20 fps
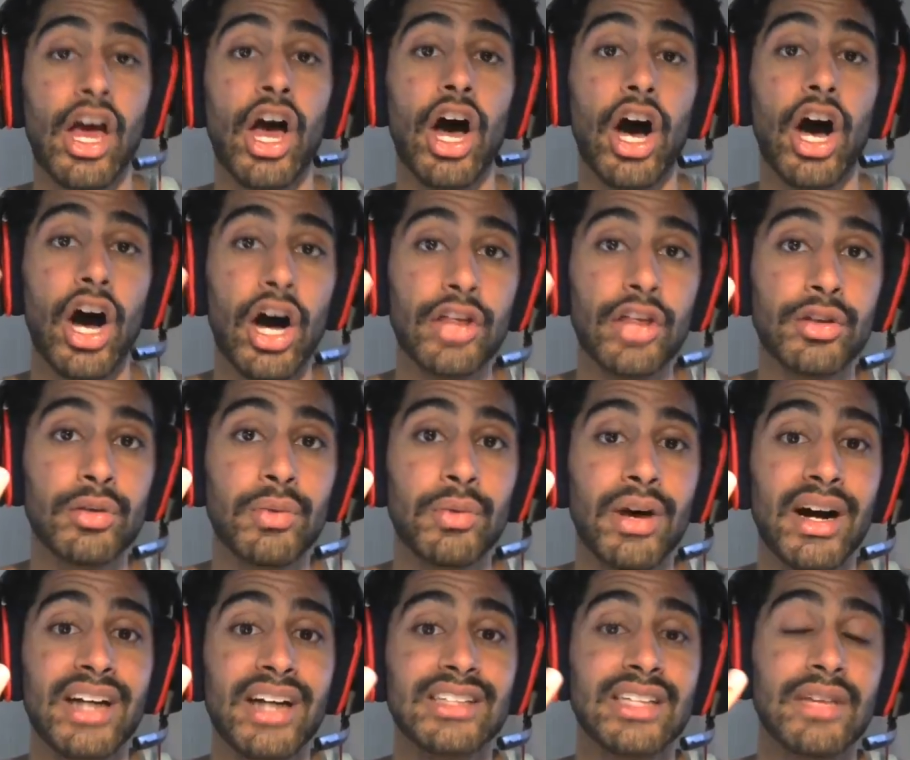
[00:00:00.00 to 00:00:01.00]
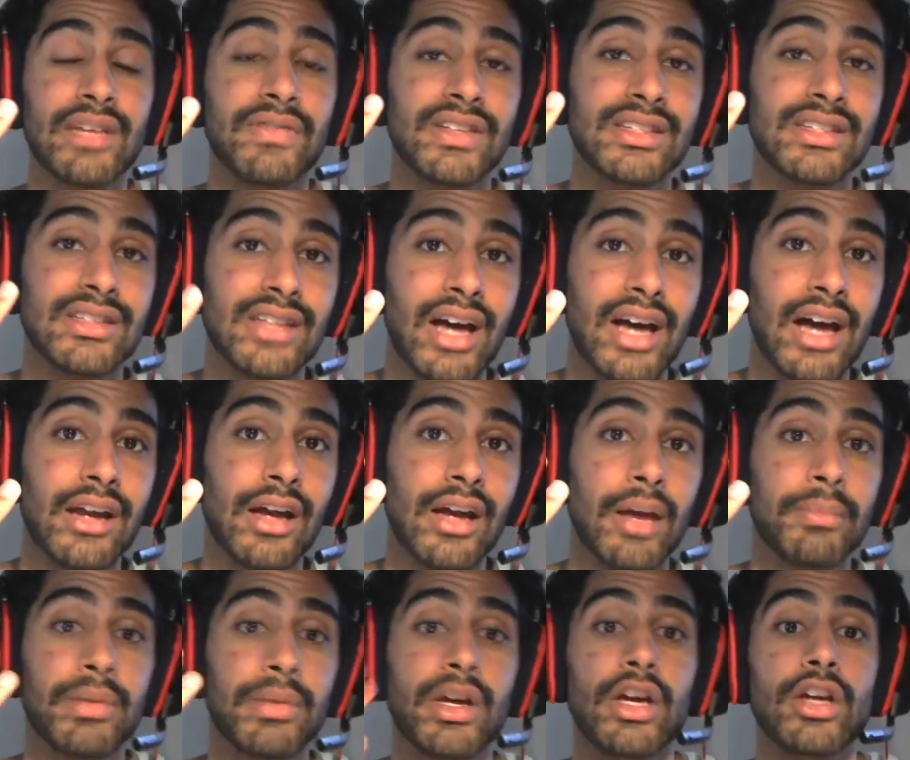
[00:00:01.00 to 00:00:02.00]
Otherwise, if it's not
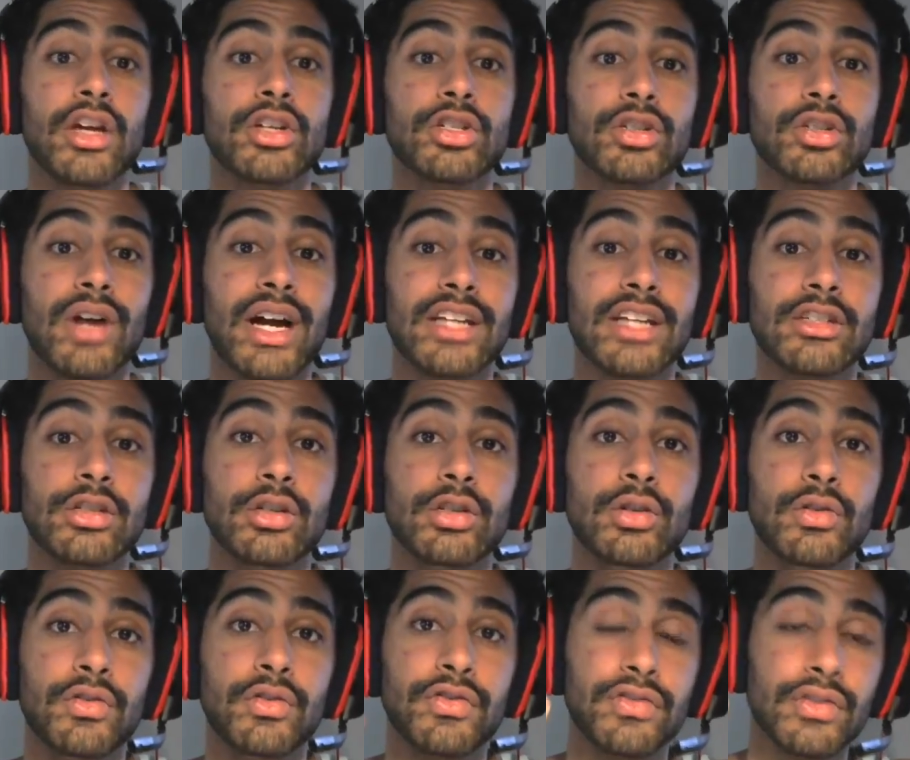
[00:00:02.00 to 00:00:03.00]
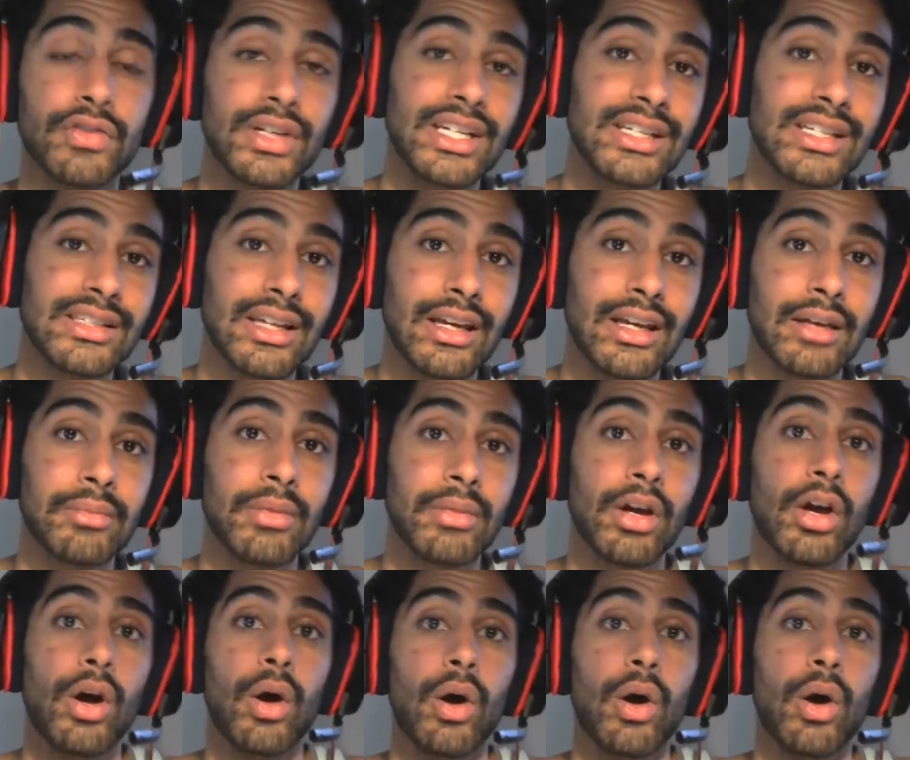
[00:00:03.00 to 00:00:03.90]
up, try to freeze him